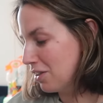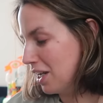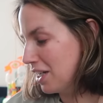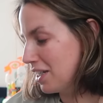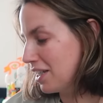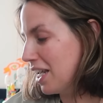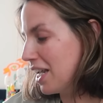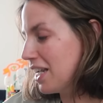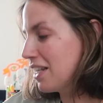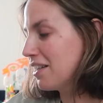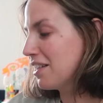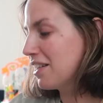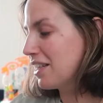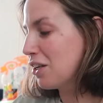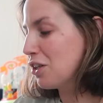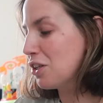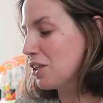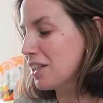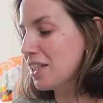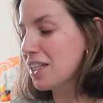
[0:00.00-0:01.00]
I take this
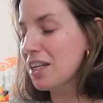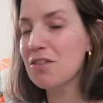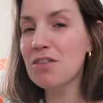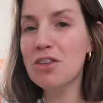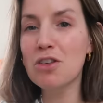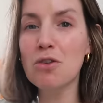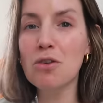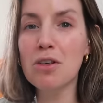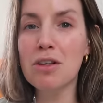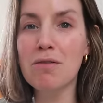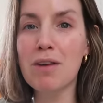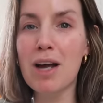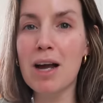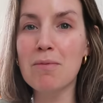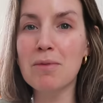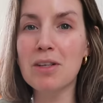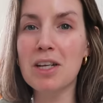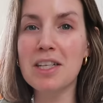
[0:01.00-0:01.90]
out, you can see I've still got it wrapped.